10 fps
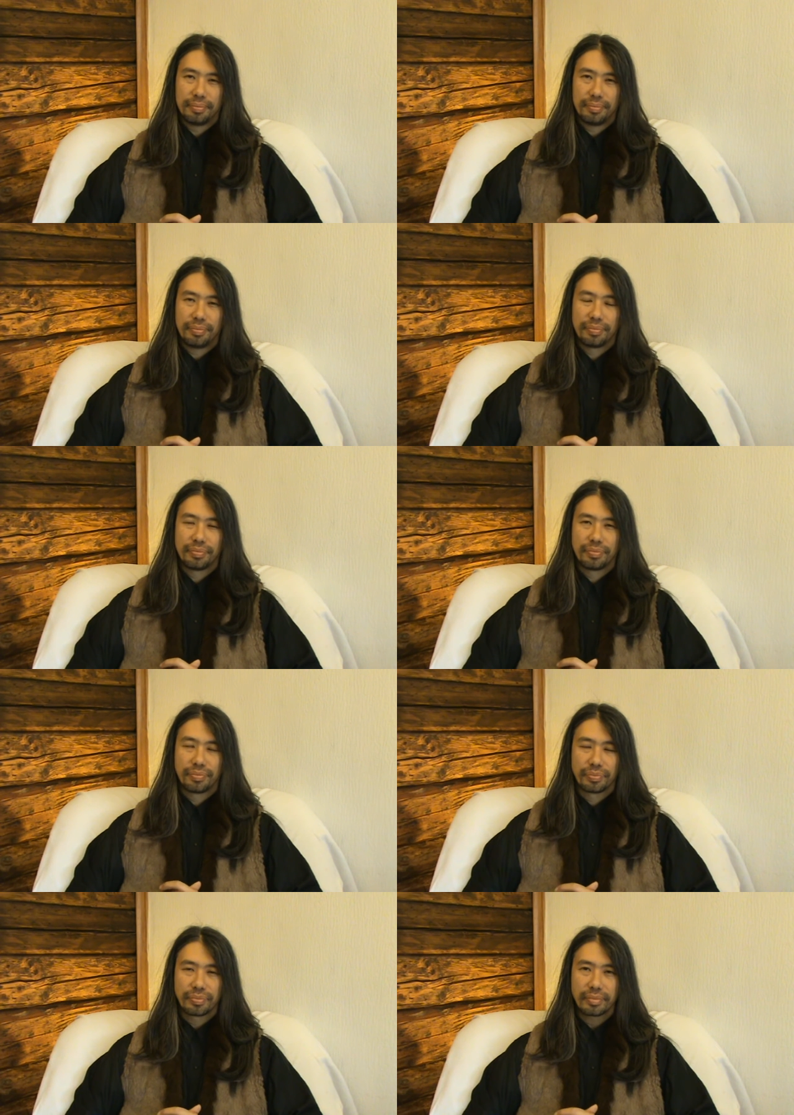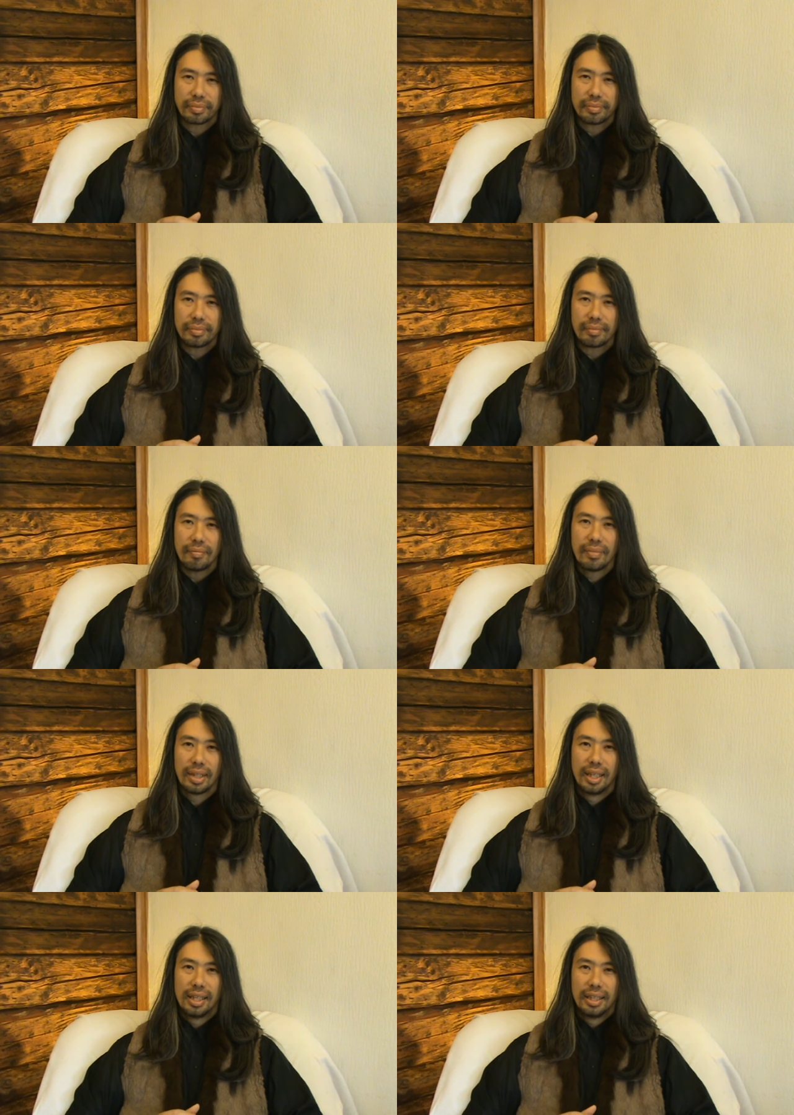
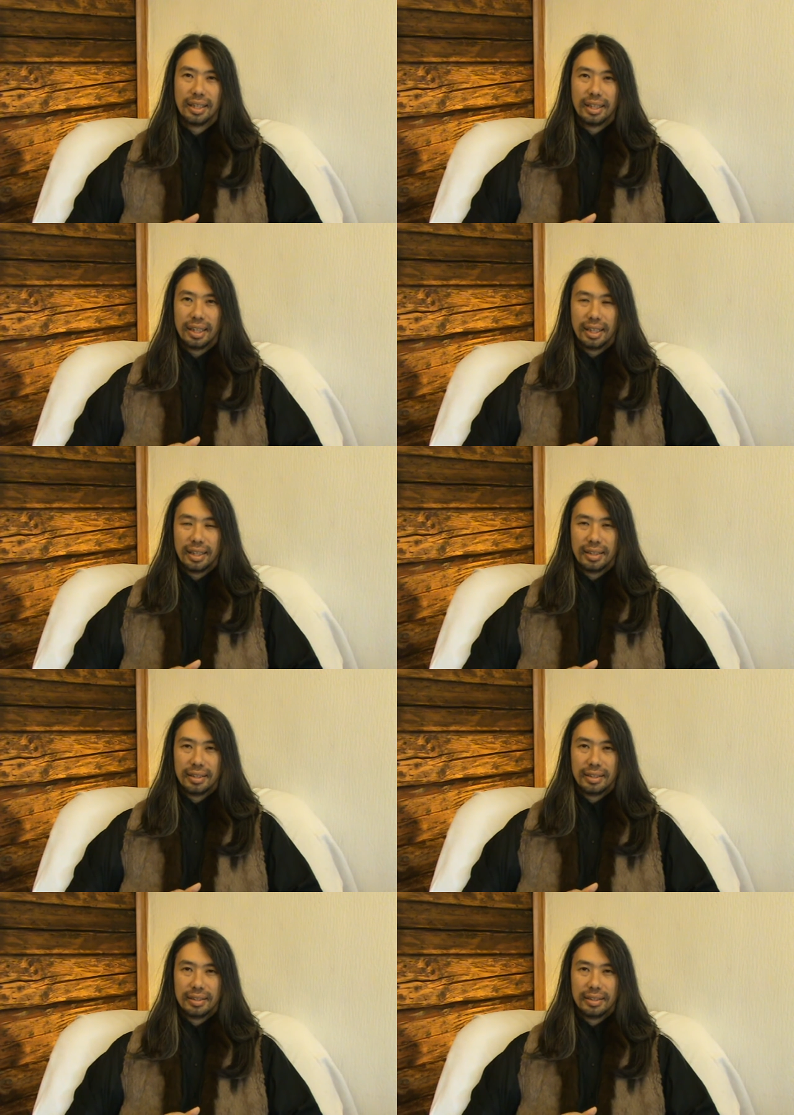(silence)